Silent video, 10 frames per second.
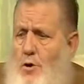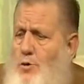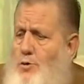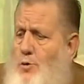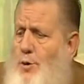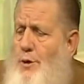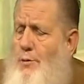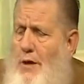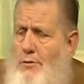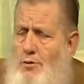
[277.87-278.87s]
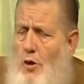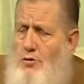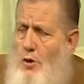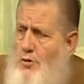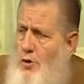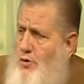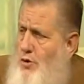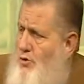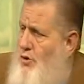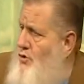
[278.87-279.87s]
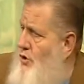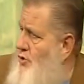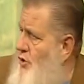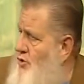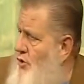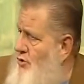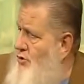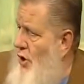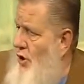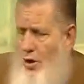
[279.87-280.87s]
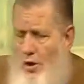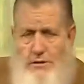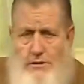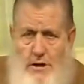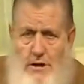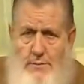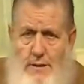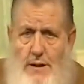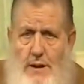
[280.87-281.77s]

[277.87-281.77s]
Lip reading: who's going around talk all the time,